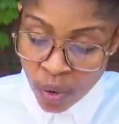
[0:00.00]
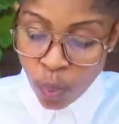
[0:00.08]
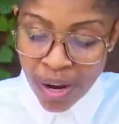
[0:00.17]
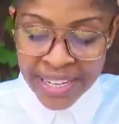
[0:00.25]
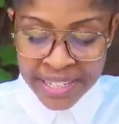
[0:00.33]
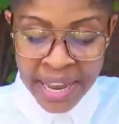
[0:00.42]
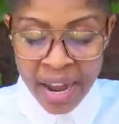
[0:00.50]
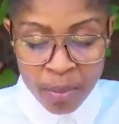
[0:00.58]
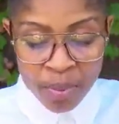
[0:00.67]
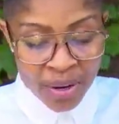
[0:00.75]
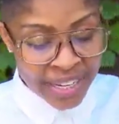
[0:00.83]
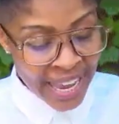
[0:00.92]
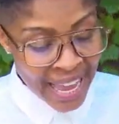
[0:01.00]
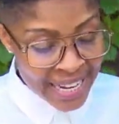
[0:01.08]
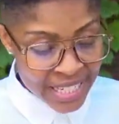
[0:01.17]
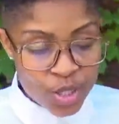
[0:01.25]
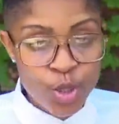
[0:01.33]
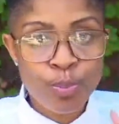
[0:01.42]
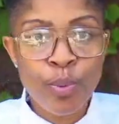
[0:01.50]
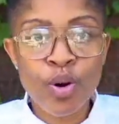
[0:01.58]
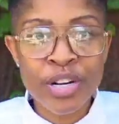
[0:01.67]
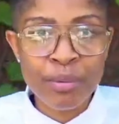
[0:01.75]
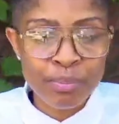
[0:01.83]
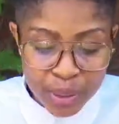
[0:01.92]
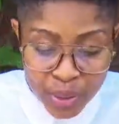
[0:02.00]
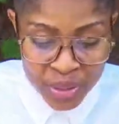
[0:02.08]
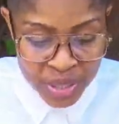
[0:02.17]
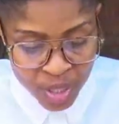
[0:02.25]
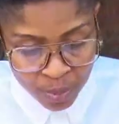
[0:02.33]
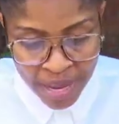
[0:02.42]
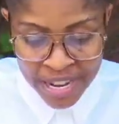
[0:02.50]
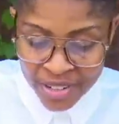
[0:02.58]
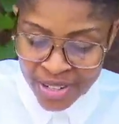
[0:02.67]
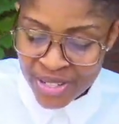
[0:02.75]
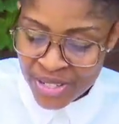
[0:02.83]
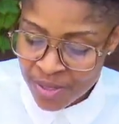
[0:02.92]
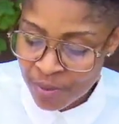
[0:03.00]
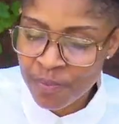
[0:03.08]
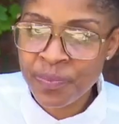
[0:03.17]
a white cowboy hat and sporting blue suspenders.